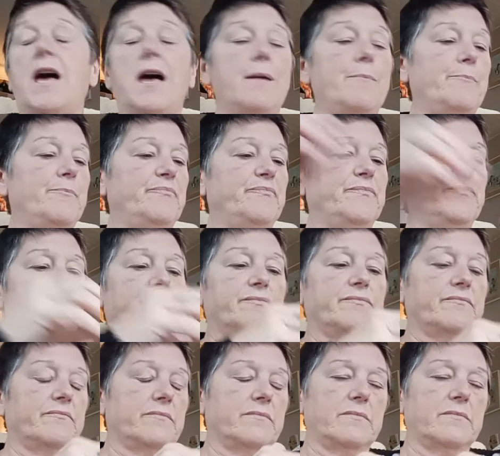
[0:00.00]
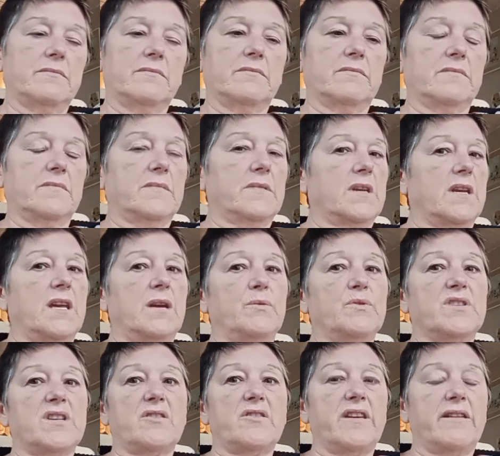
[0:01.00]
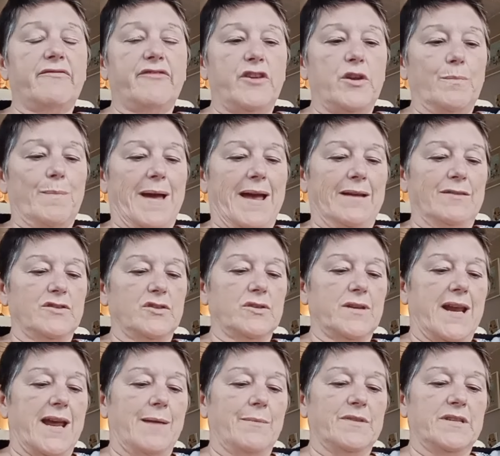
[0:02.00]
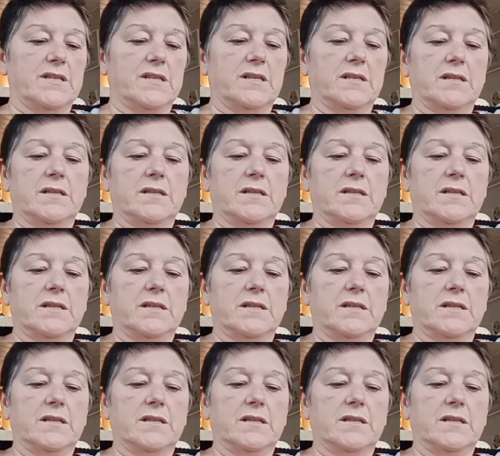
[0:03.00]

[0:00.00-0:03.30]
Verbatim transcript: um, it was only a few pounds on Amazon.